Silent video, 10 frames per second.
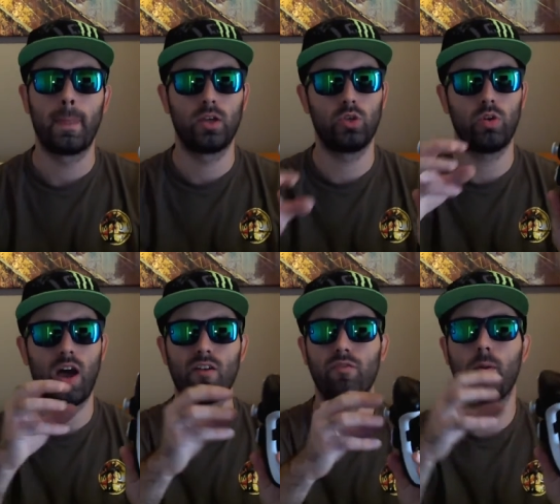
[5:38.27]
you
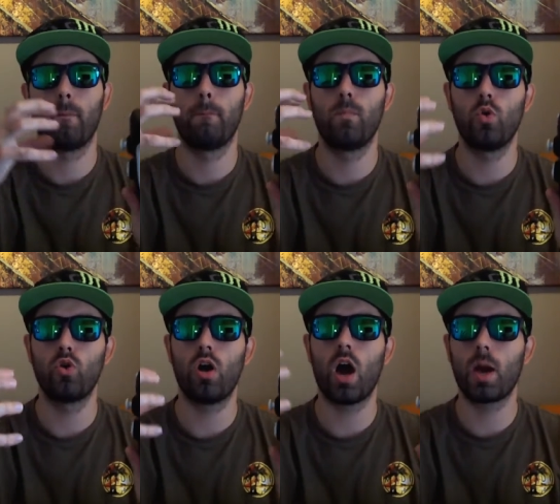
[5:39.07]
have
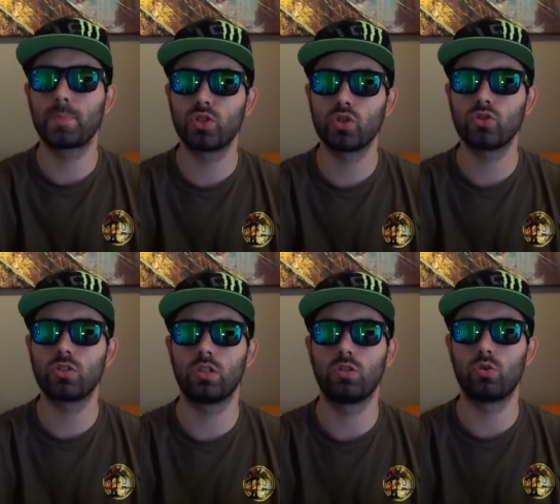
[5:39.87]
more
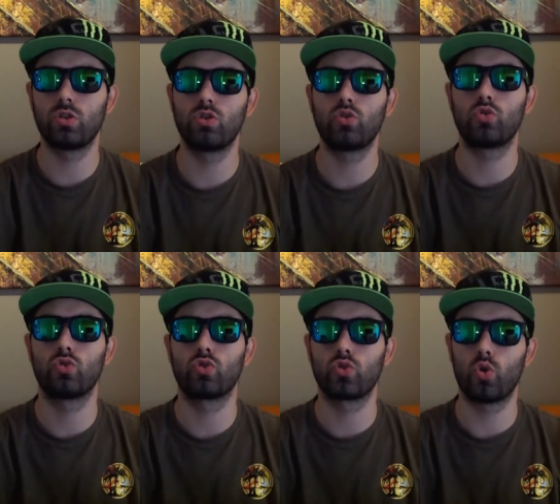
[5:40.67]
options in order to
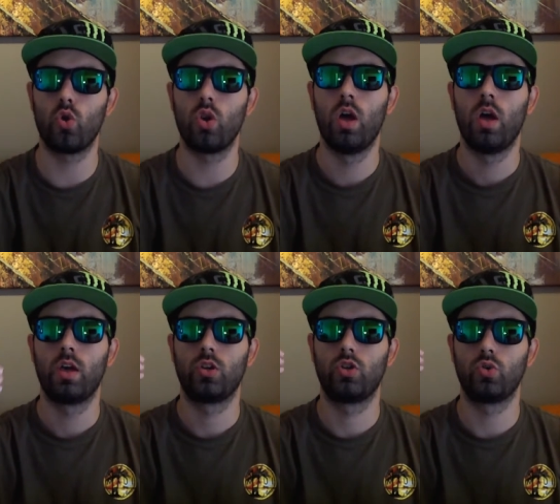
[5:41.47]
control
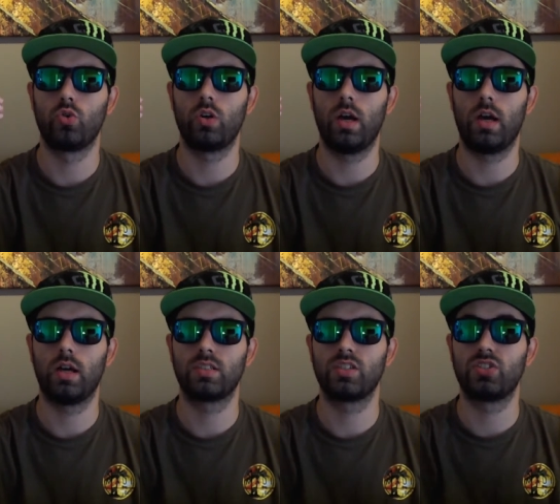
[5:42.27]
your
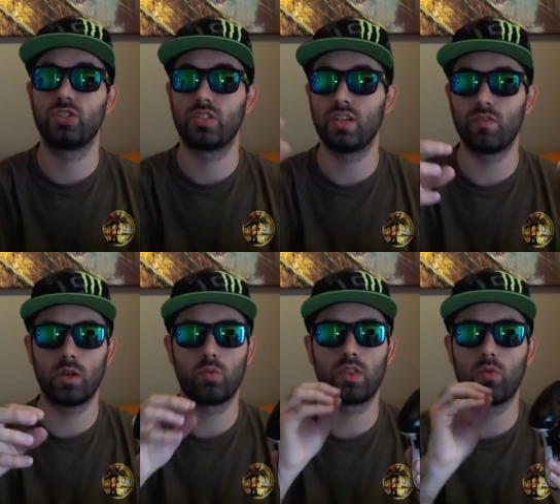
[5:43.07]

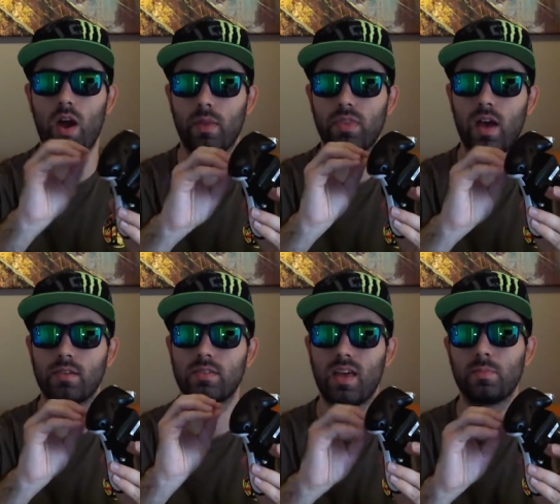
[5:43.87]
sensitivity with the right
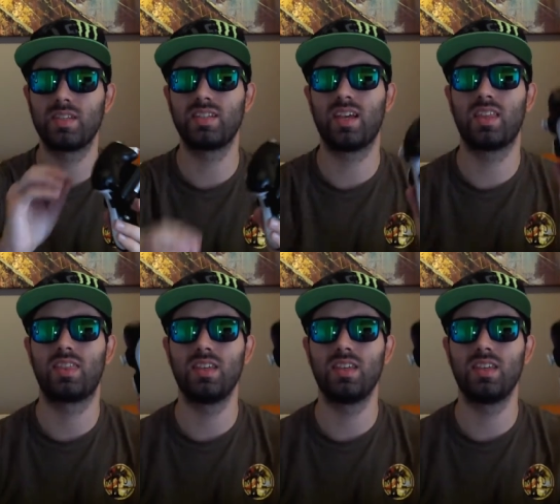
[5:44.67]
thumbstick.